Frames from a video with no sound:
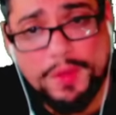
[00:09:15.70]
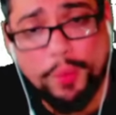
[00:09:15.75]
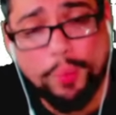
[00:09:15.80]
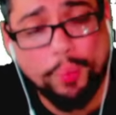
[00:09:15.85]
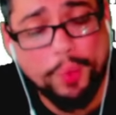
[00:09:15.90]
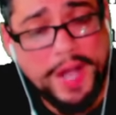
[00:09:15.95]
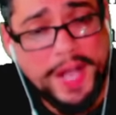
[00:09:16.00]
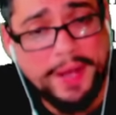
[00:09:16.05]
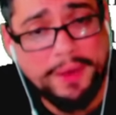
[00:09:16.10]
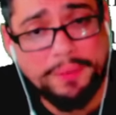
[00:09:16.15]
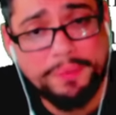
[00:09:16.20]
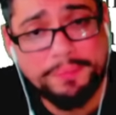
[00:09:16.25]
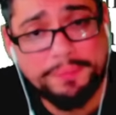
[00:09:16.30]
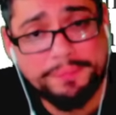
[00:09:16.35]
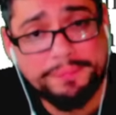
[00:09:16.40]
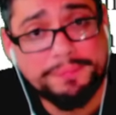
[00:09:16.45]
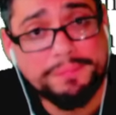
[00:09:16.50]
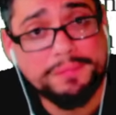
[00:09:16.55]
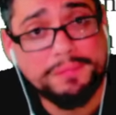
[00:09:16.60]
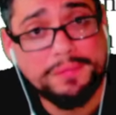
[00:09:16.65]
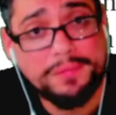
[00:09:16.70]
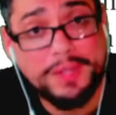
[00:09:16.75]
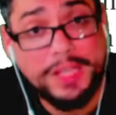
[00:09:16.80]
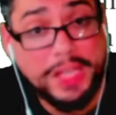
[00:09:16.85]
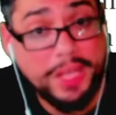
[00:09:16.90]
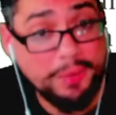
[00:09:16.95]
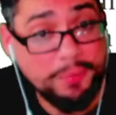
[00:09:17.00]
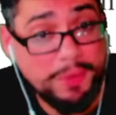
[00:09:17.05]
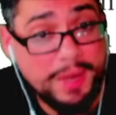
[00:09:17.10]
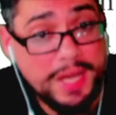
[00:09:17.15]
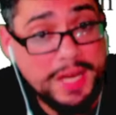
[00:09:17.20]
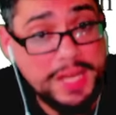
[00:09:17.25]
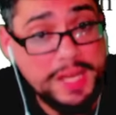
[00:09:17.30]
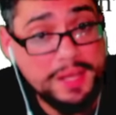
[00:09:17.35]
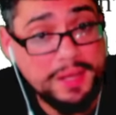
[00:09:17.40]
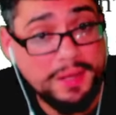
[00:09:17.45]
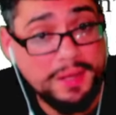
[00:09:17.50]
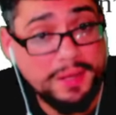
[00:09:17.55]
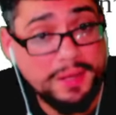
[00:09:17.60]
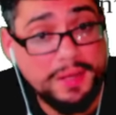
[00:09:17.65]
Wow. Get
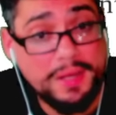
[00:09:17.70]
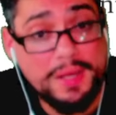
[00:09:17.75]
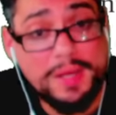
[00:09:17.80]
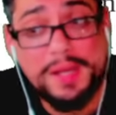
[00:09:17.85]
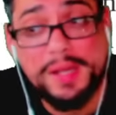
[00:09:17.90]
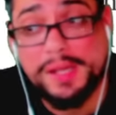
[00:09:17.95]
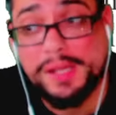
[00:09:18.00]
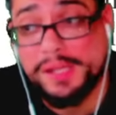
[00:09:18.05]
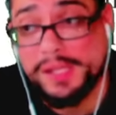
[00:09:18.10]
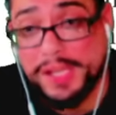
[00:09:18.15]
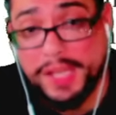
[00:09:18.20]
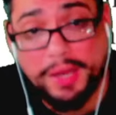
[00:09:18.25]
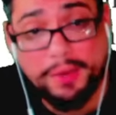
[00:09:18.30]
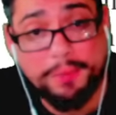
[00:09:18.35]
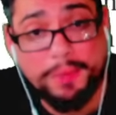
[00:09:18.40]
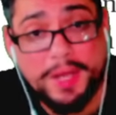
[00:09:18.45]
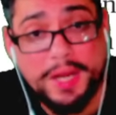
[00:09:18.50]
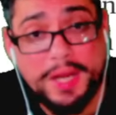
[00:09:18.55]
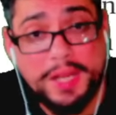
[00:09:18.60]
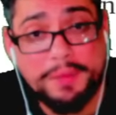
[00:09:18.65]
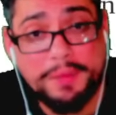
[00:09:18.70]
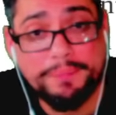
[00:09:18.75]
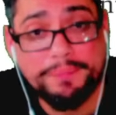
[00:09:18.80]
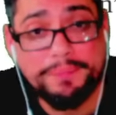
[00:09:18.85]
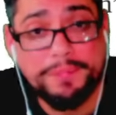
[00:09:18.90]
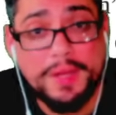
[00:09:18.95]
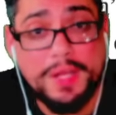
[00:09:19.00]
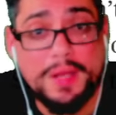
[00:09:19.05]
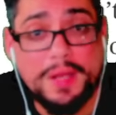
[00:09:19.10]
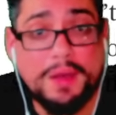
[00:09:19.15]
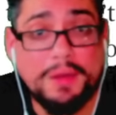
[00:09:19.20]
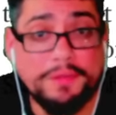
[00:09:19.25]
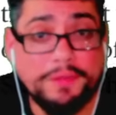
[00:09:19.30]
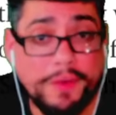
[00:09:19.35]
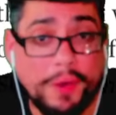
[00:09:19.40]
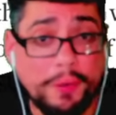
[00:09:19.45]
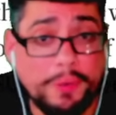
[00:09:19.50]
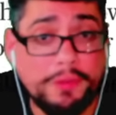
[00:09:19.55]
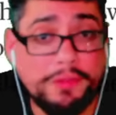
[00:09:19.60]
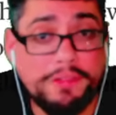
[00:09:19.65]
ready. Get ready.
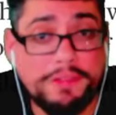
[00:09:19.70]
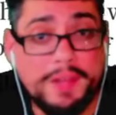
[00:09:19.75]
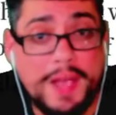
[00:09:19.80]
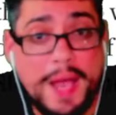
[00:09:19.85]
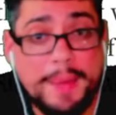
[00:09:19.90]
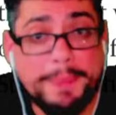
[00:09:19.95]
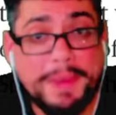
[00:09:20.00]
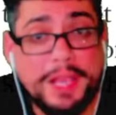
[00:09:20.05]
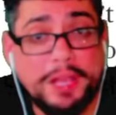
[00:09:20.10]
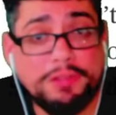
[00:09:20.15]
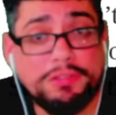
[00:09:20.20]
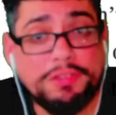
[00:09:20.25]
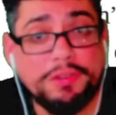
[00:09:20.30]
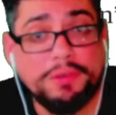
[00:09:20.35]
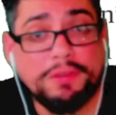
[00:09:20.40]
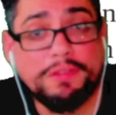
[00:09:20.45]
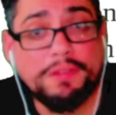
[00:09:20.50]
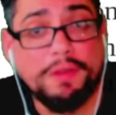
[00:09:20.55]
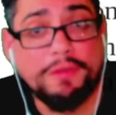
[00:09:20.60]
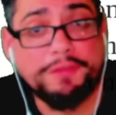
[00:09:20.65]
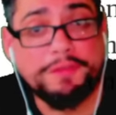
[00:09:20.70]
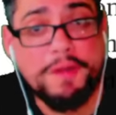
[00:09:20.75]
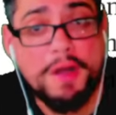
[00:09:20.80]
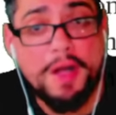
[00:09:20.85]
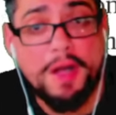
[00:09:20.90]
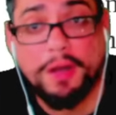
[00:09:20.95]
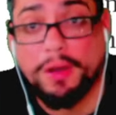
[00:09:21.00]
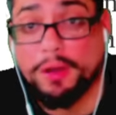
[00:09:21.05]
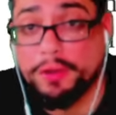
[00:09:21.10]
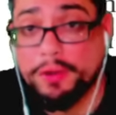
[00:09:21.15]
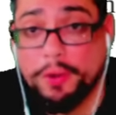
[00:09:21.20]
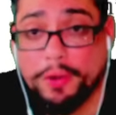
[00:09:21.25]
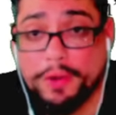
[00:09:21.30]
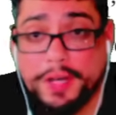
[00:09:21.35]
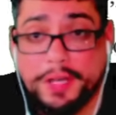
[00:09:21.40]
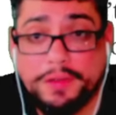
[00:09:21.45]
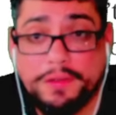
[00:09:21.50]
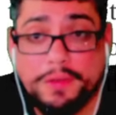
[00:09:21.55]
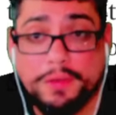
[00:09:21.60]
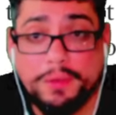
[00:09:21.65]
Voters' top issues so far,
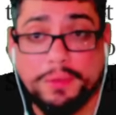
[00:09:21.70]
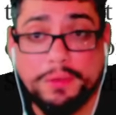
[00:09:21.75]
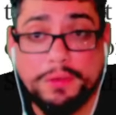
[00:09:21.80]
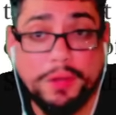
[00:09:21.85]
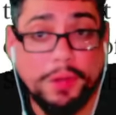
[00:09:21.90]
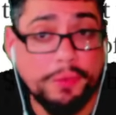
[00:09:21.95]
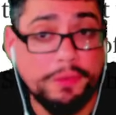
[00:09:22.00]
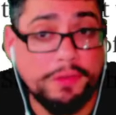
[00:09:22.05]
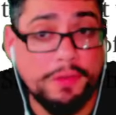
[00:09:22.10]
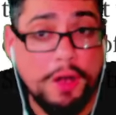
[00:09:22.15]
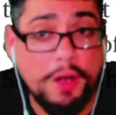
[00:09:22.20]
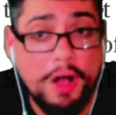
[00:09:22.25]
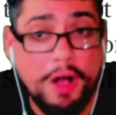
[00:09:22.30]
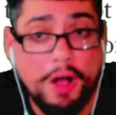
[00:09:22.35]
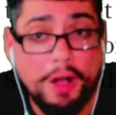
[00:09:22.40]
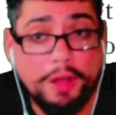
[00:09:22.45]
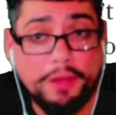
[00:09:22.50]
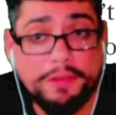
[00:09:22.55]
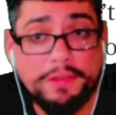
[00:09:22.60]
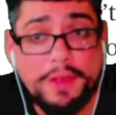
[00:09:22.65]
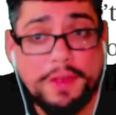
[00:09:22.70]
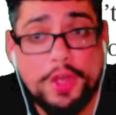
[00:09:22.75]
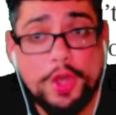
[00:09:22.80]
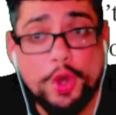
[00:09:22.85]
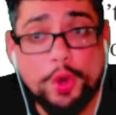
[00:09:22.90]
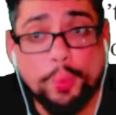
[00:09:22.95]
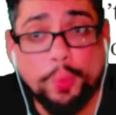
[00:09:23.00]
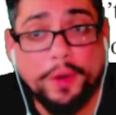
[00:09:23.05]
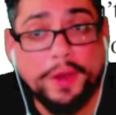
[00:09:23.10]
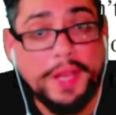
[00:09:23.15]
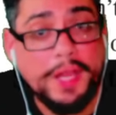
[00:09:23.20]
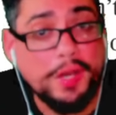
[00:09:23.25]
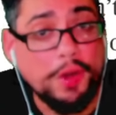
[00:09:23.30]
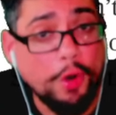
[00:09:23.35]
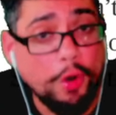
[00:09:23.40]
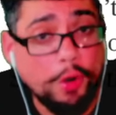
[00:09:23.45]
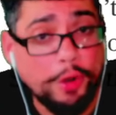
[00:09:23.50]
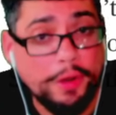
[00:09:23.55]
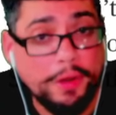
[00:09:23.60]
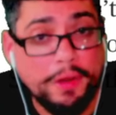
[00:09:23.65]
according to those calls, were in
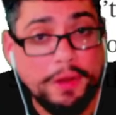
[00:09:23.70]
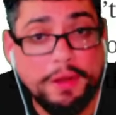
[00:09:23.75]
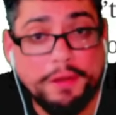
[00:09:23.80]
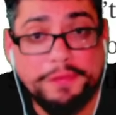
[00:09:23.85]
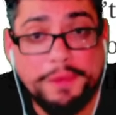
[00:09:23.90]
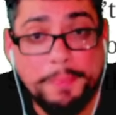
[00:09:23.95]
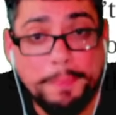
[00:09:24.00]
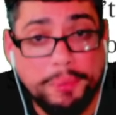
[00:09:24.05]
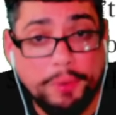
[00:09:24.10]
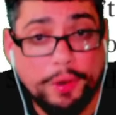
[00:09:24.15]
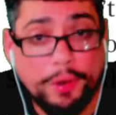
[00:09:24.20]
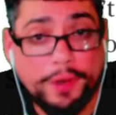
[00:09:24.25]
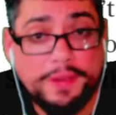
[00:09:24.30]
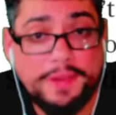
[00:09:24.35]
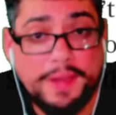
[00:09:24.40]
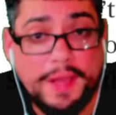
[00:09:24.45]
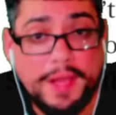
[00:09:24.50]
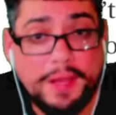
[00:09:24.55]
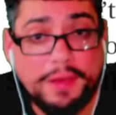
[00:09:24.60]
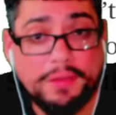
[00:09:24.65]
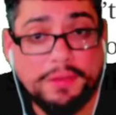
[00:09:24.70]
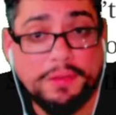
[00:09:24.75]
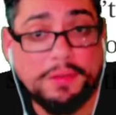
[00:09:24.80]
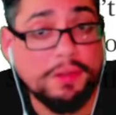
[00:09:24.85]
order of importance.